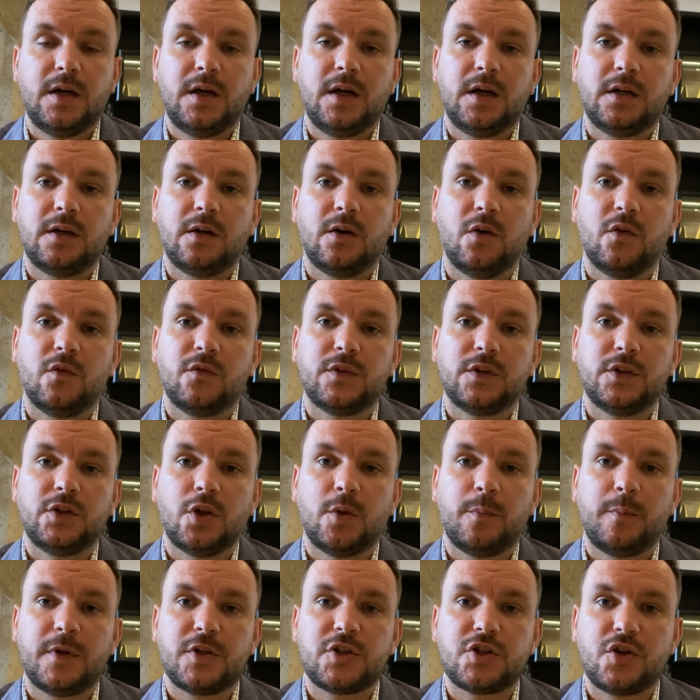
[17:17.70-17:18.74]
and hopefully
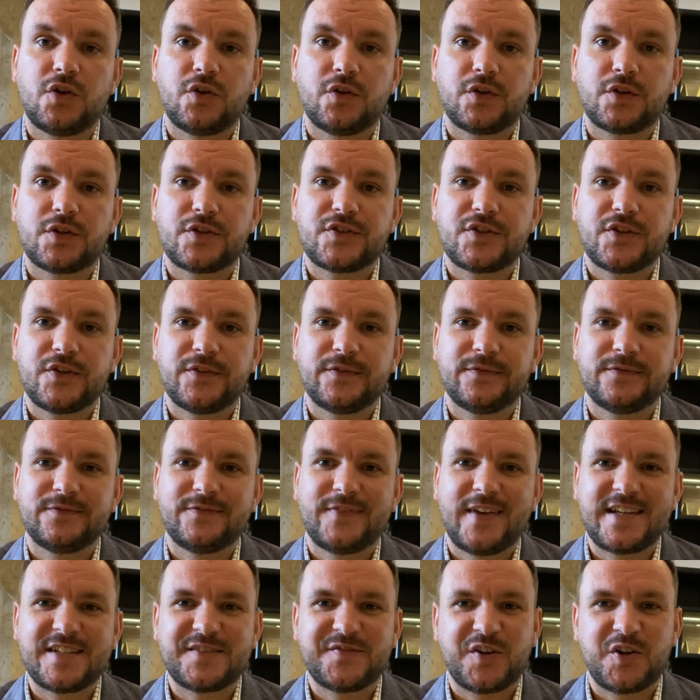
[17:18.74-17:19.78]
not much longer. So
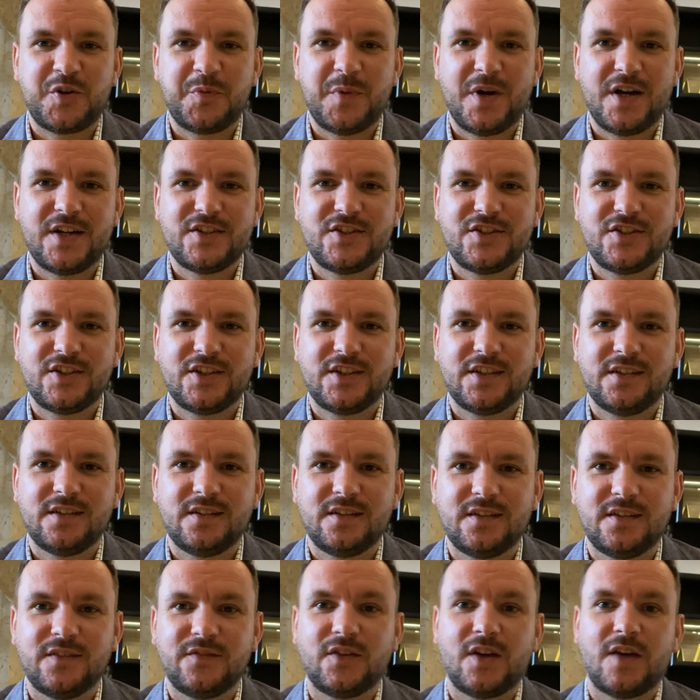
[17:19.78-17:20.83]
thanks very much,
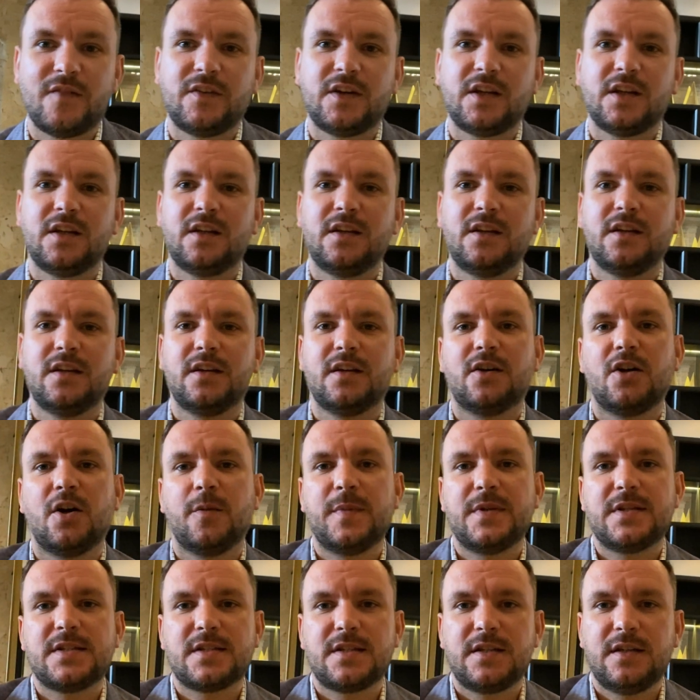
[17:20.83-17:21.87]
and if you have any
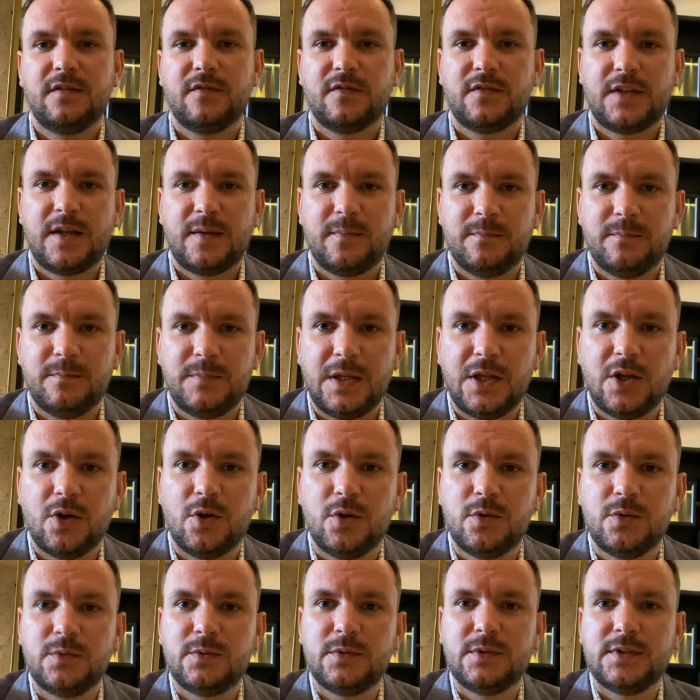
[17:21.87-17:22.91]
comments, leave them below,
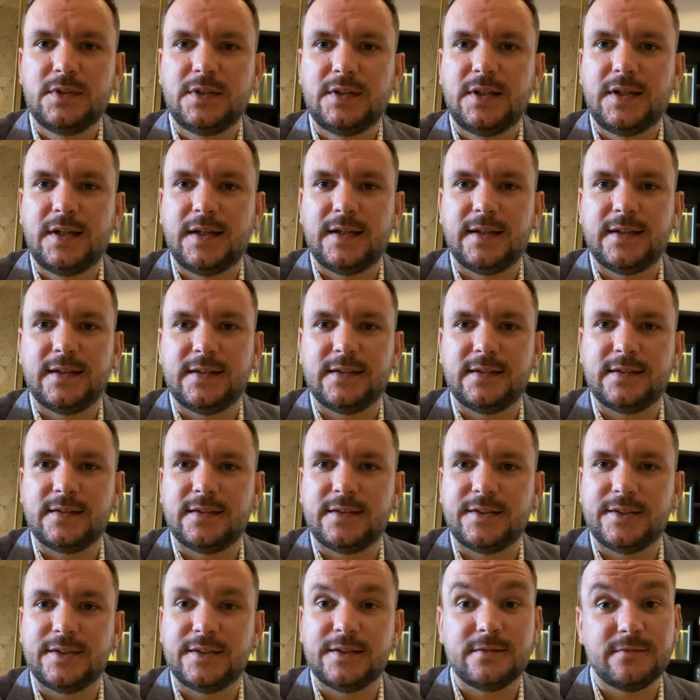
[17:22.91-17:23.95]

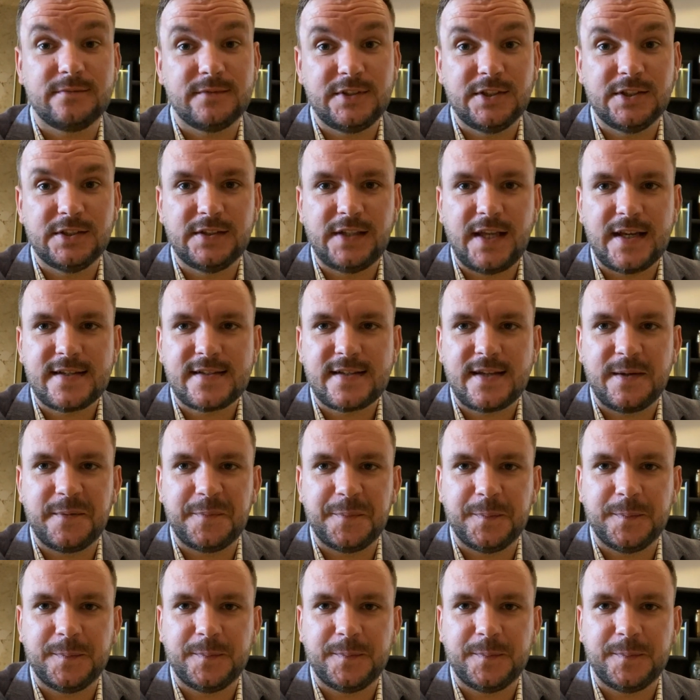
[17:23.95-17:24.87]
and till next time.